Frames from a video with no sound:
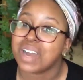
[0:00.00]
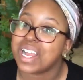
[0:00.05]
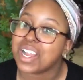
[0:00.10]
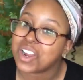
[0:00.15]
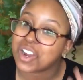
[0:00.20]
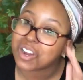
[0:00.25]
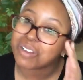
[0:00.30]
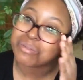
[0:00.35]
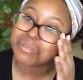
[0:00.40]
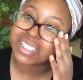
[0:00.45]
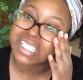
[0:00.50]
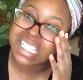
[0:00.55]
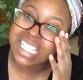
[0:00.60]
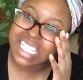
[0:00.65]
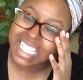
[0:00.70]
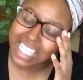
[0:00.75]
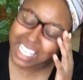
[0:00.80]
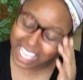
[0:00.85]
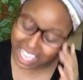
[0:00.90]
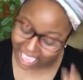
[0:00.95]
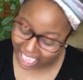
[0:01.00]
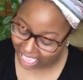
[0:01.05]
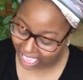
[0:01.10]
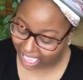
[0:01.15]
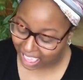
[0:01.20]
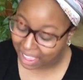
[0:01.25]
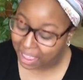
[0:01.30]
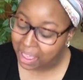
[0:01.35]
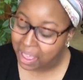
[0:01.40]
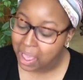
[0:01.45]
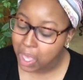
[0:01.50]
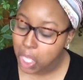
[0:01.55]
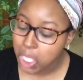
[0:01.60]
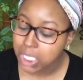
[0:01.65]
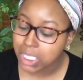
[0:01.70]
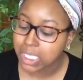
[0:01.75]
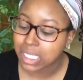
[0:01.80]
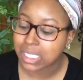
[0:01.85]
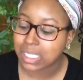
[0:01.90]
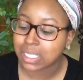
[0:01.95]
my Urban Decay
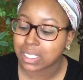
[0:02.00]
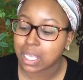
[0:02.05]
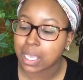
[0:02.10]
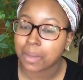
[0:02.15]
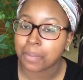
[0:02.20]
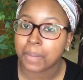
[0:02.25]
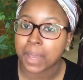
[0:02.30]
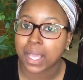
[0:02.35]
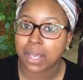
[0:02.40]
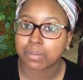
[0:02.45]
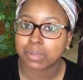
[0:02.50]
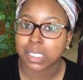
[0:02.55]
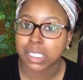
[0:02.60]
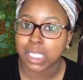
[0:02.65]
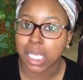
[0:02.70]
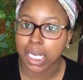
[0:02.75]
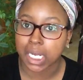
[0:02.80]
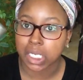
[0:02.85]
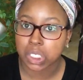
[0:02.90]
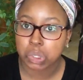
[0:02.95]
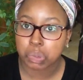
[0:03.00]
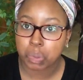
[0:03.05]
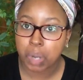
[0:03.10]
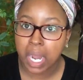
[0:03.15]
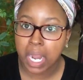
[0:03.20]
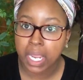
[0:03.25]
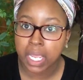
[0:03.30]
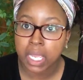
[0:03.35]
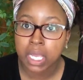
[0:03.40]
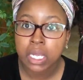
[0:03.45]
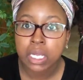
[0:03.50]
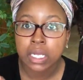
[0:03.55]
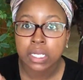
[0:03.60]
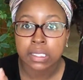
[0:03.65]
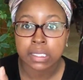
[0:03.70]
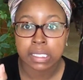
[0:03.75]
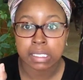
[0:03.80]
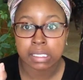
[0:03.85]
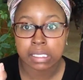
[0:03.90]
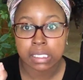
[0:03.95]
the Slick Makeup Setting Spray.
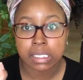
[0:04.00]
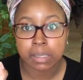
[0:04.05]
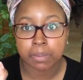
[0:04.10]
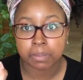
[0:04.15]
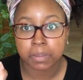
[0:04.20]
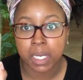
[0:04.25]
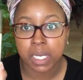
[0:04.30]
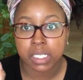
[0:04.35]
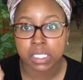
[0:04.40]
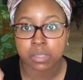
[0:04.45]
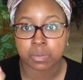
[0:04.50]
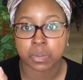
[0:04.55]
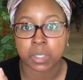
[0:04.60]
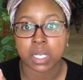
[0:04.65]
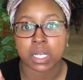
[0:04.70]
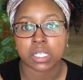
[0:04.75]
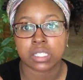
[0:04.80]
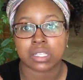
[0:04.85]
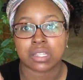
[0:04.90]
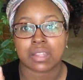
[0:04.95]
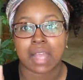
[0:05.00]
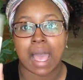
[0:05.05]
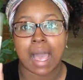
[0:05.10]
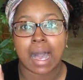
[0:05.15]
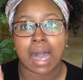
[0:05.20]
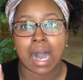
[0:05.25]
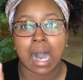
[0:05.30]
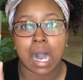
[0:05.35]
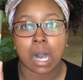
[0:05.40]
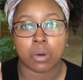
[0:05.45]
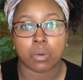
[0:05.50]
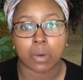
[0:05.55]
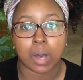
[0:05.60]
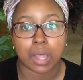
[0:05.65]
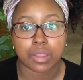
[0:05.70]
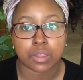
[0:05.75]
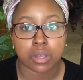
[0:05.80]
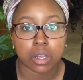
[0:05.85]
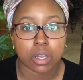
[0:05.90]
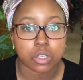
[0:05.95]
This is a must because in that hot
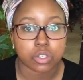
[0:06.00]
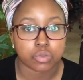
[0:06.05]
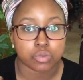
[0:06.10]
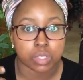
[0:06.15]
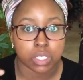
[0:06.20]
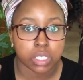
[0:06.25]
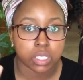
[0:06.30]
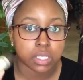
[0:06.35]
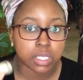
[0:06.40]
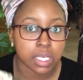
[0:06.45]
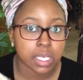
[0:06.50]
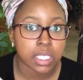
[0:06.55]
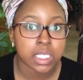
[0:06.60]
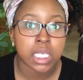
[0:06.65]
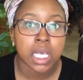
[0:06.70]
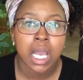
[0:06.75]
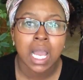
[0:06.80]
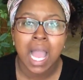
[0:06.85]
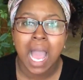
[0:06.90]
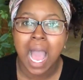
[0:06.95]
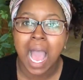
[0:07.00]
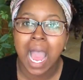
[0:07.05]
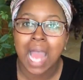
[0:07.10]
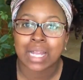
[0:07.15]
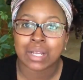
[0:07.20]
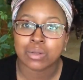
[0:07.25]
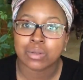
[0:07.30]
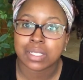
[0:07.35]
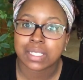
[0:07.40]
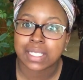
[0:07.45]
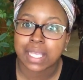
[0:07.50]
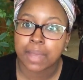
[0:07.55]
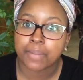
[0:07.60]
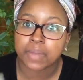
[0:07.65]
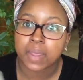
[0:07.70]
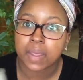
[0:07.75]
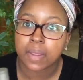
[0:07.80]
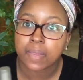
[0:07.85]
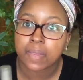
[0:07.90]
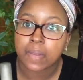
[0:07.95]
weather, you need this. I do the same
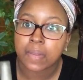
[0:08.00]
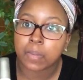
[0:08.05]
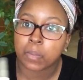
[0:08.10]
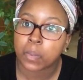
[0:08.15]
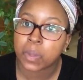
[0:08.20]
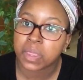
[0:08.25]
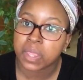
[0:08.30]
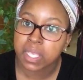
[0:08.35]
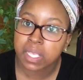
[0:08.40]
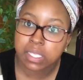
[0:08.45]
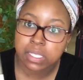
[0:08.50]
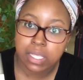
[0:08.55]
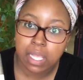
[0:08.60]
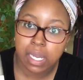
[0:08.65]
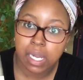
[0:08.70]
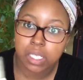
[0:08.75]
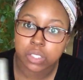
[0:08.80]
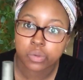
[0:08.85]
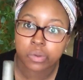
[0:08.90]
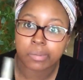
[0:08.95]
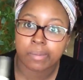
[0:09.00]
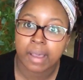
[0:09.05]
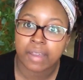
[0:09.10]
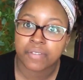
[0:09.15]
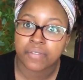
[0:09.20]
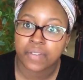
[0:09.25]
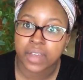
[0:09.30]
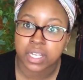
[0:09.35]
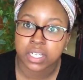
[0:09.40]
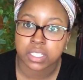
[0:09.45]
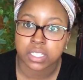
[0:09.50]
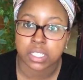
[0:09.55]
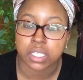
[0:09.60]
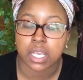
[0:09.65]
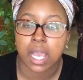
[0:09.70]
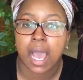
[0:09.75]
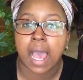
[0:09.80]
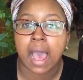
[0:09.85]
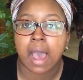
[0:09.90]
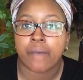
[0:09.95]
thing with this that I do in my
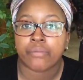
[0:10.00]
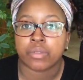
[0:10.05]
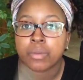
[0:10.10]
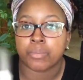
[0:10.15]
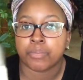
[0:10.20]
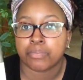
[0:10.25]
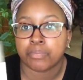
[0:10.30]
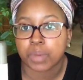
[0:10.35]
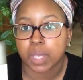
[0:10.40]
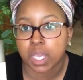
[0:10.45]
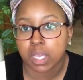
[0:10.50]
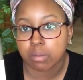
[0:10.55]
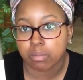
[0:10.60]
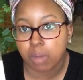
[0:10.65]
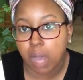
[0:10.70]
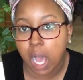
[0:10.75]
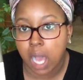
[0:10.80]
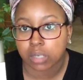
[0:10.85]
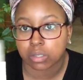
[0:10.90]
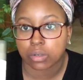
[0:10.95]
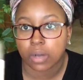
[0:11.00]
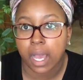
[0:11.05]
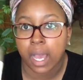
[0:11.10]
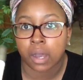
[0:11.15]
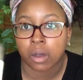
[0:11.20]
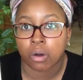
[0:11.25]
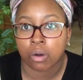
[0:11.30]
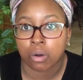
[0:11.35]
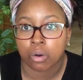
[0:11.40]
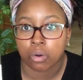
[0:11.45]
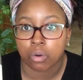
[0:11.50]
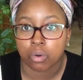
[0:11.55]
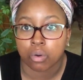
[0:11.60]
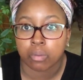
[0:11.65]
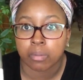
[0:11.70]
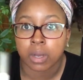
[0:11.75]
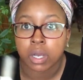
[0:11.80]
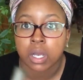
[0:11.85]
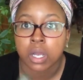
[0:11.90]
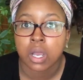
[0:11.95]
Fenty. I have the big bottle at
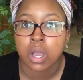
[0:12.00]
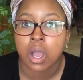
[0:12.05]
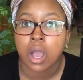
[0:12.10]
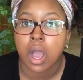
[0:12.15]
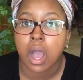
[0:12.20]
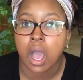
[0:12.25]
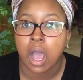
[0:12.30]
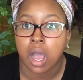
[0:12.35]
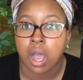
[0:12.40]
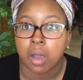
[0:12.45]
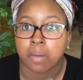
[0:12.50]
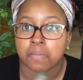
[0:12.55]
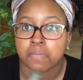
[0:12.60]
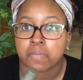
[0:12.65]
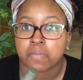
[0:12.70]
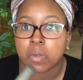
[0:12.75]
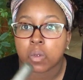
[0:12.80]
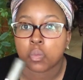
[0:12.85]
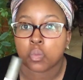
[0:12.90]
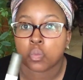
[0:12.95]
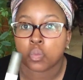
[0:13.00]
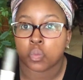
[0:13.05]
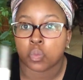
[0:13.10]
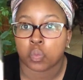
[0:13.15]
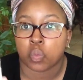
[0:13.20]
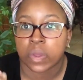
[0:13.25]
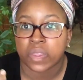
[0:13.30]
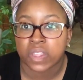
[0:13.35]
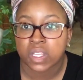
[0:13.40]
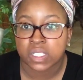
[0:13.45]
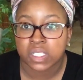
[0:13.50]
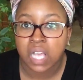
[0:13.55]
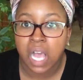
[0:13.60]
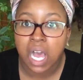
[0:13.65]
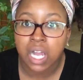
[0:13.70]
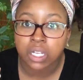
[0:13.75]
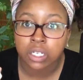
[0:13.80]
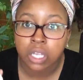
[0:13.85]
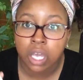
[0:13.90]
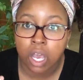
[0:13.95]
home. Um, when this
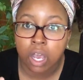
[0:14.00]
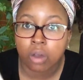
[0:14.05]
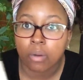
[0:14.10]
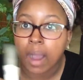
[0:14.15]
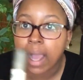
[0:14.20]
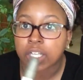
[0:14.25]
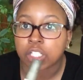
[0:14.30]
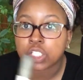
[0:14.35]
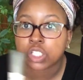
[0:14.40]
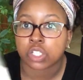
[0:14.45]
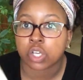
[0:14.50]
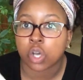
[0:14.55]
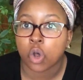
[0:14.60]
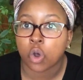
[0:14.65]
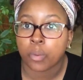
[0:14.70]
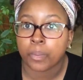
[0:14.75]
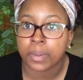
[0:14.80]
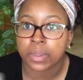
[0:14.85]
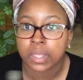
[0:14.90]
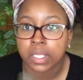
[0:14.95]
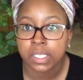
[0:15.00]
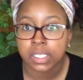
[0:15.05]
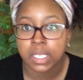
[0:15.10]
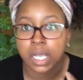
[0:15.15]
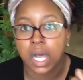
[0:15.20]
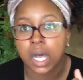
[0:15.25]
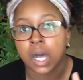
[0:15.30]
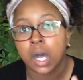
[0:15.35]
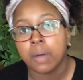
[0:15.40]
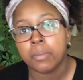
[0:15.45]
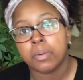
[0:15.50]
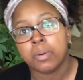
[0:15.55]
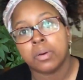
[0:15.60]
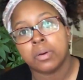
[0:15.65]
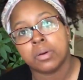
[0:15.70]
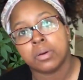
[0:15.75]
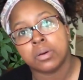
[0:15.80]
got low, I just opened this up